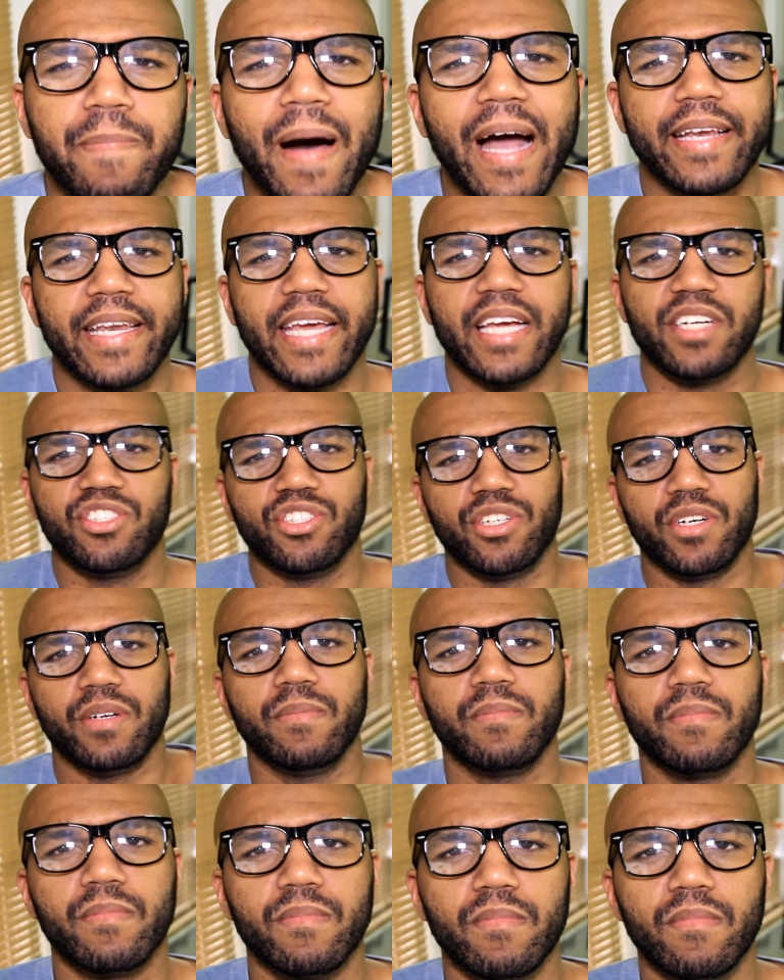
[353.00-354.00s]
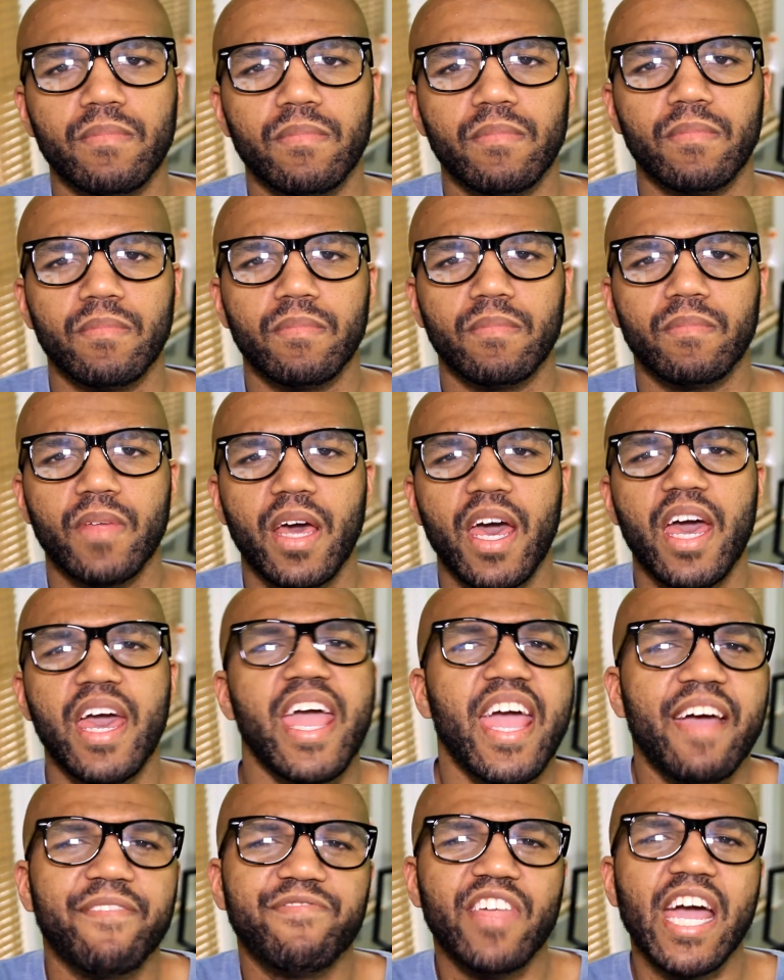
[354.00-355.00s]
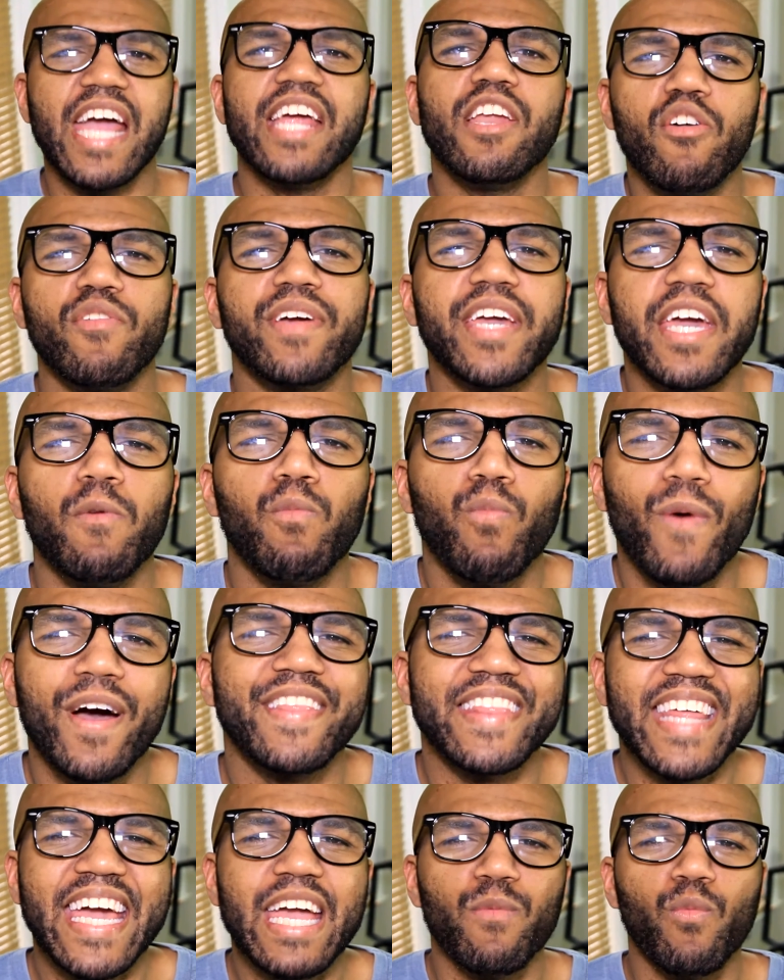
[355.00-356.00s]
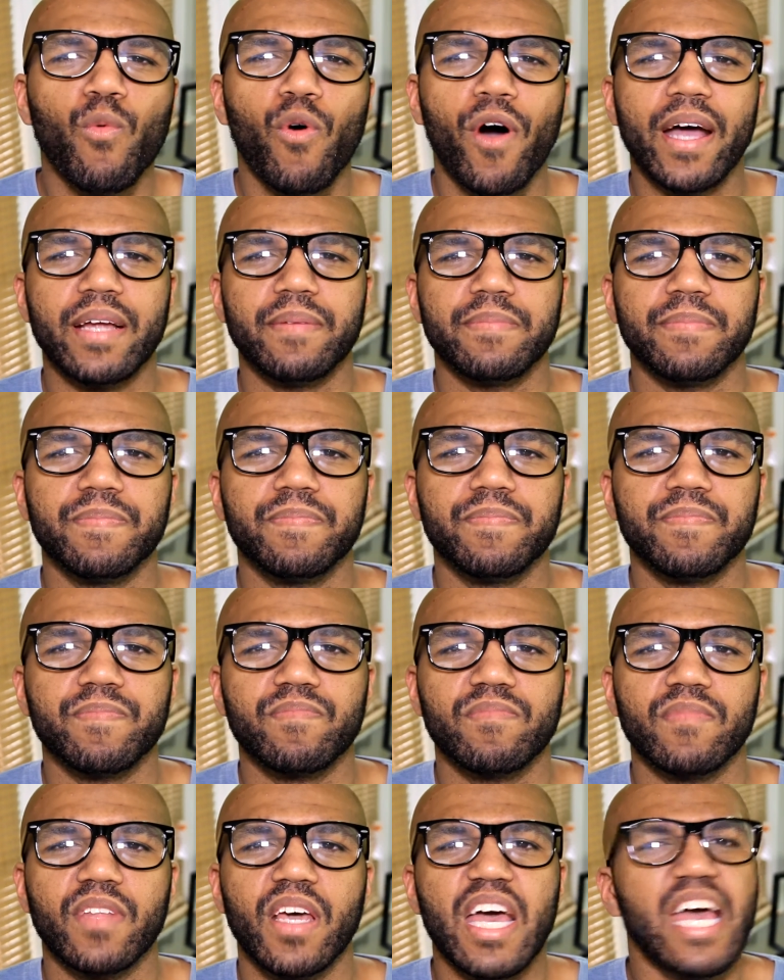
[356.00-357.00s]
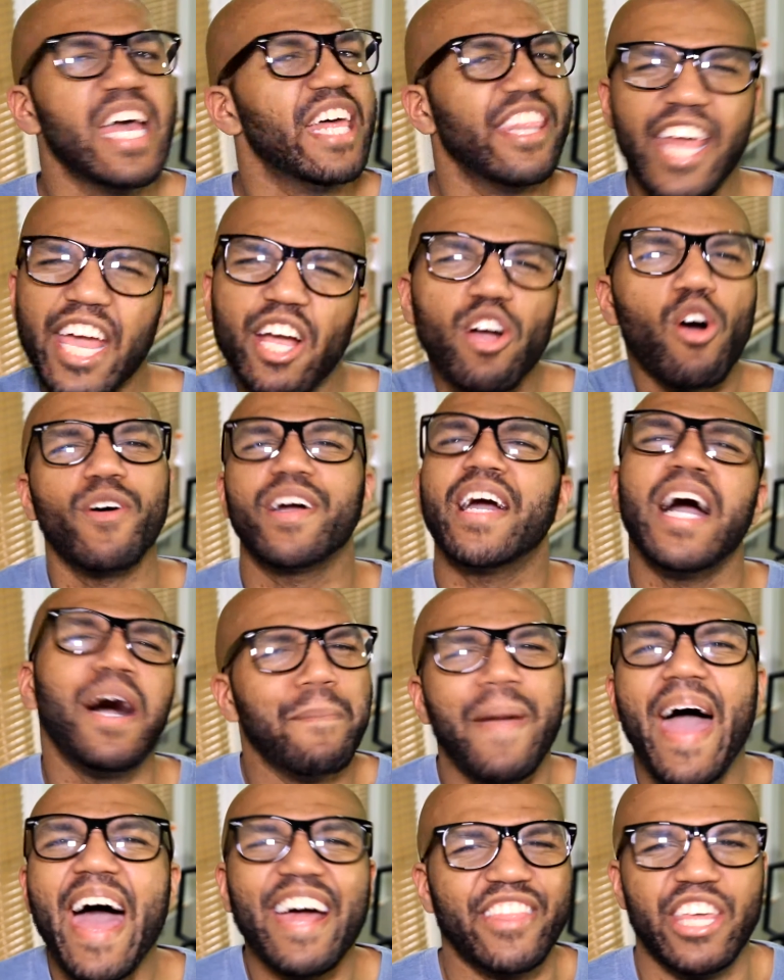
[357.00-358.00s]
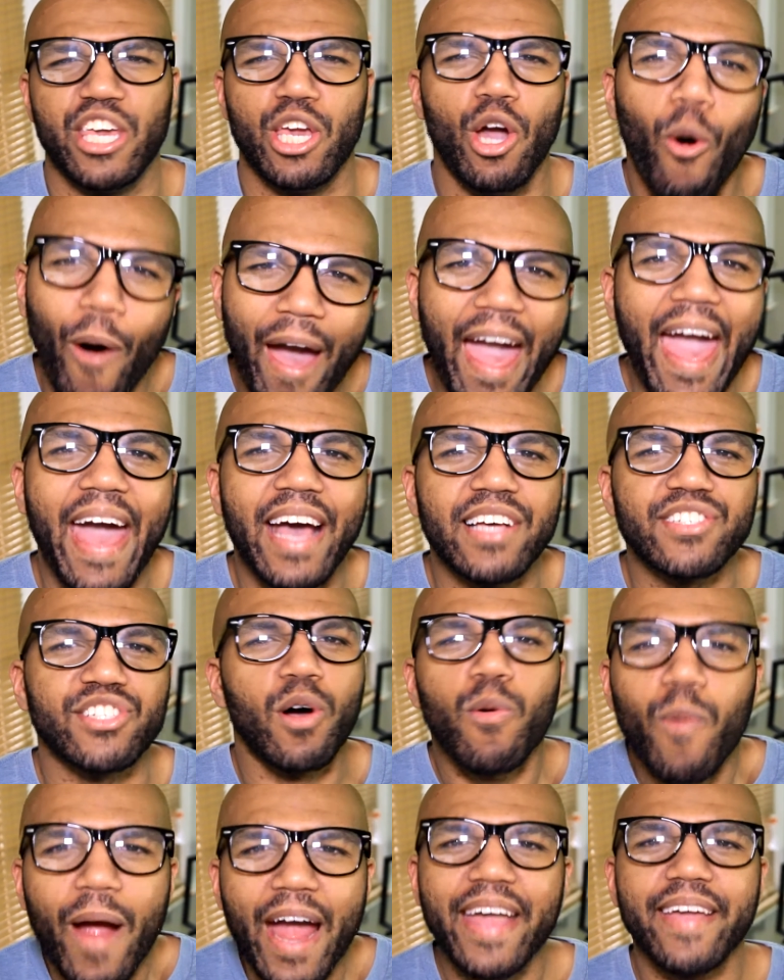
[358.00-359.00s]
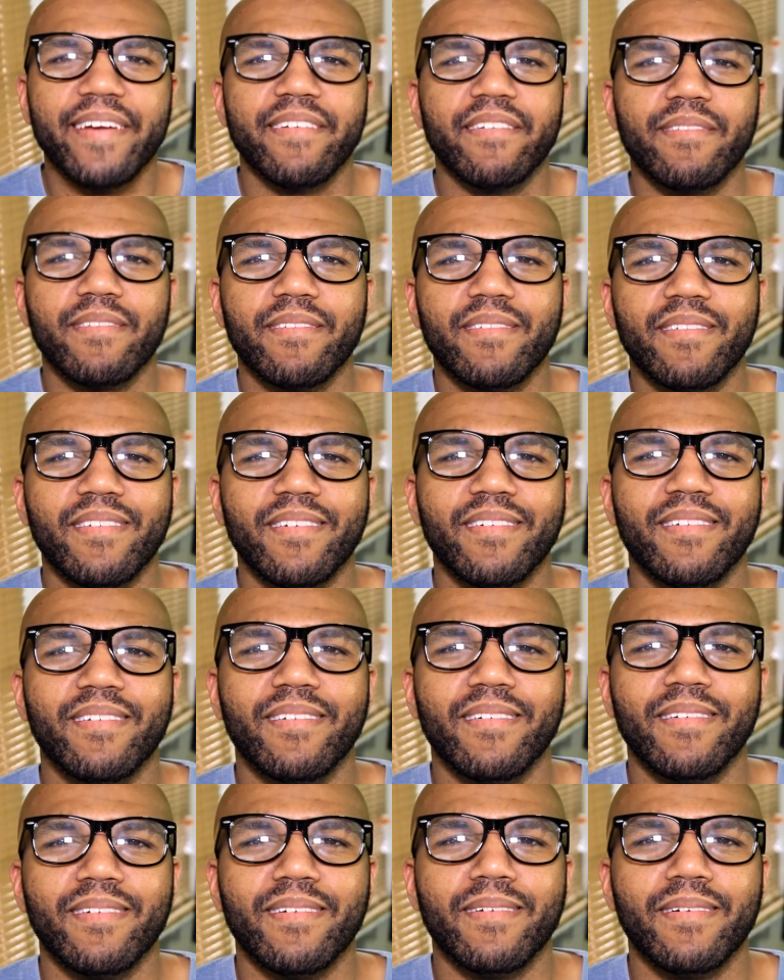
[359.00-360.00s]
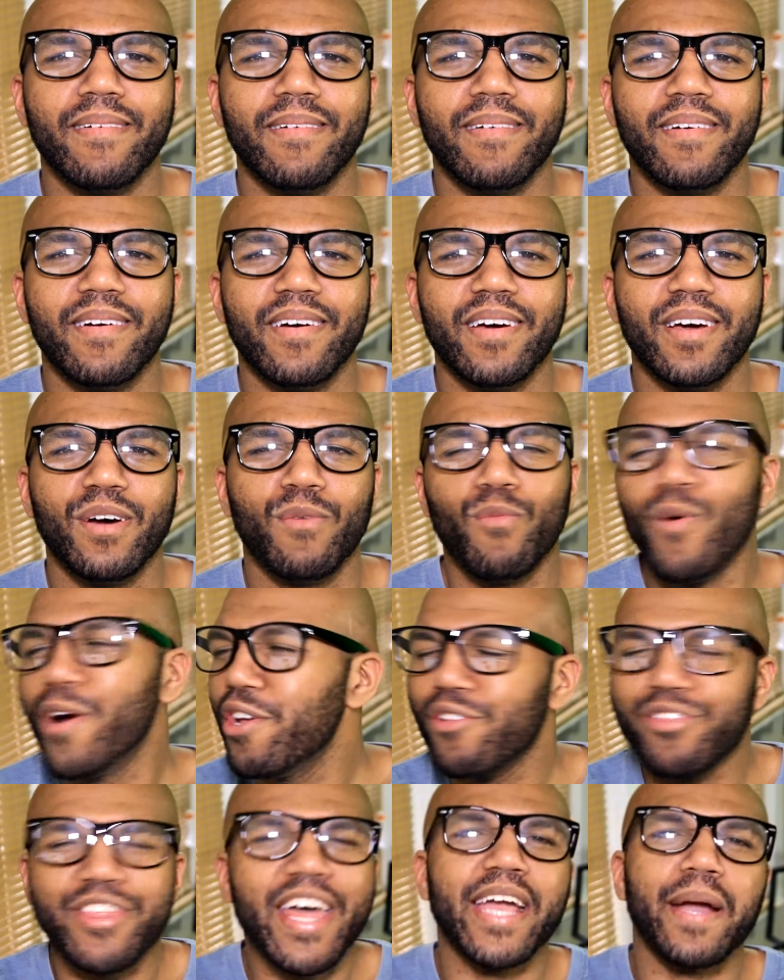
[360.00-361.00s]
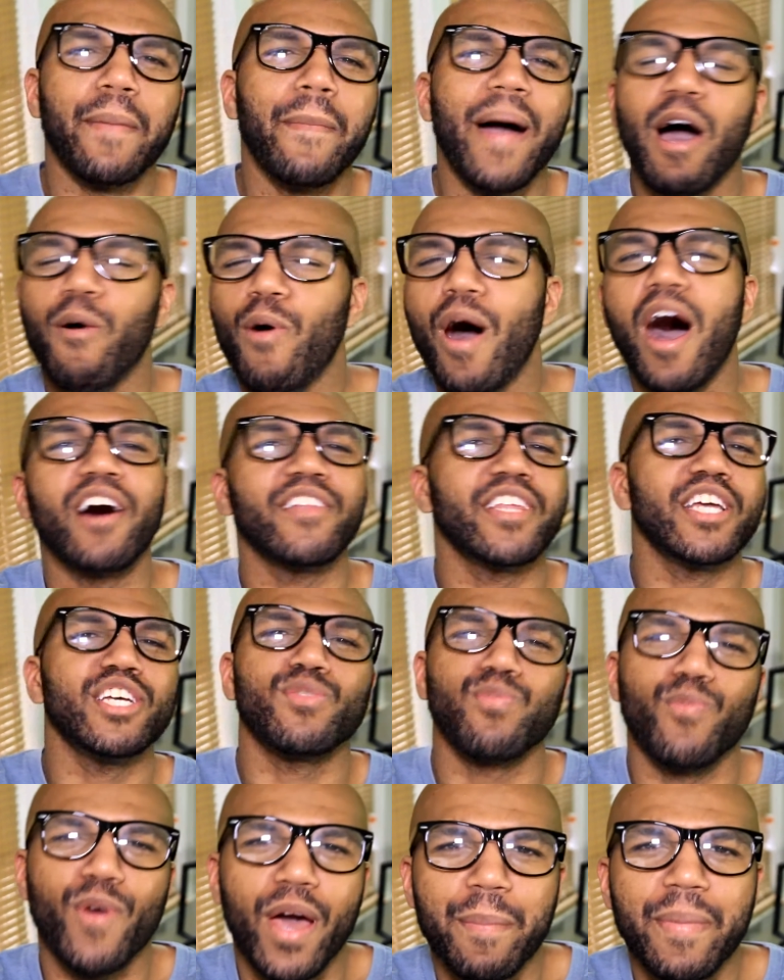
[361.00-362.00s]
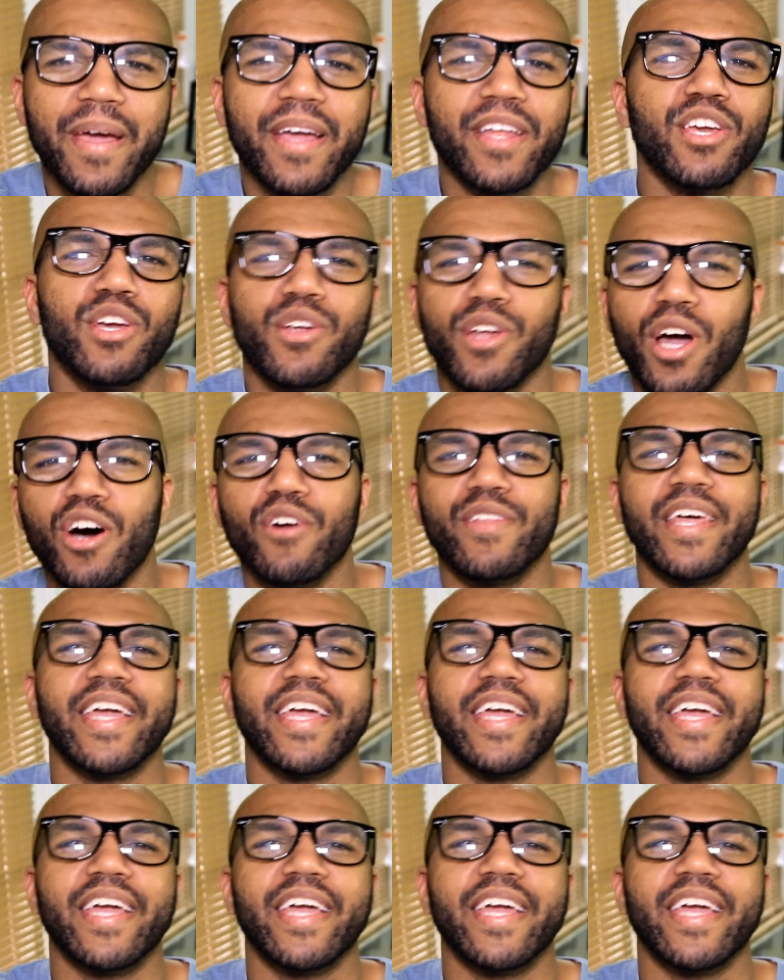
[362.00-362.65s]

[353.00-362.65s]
by nature. If they don't get what they want, they're going to come after your ass, all right? What do you think about all these women, you know,